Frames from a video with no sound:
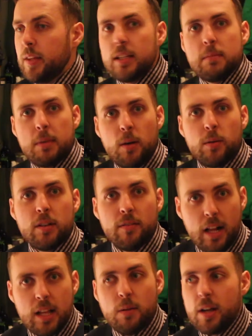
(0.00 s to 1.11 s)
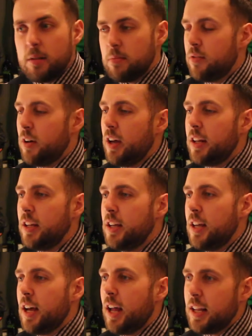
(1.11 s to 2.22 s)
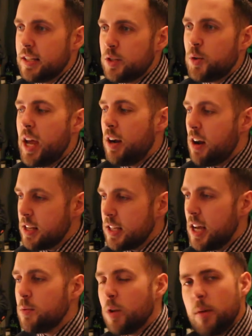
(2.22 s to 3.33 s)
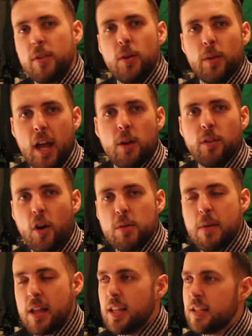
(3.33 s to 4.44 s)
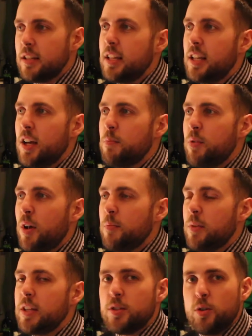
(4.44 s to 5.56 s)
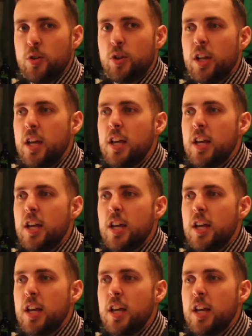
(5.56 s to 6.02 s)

It's about the value I can provide, and as a trainer, as what I'm doing now, documenting this, I think it's good.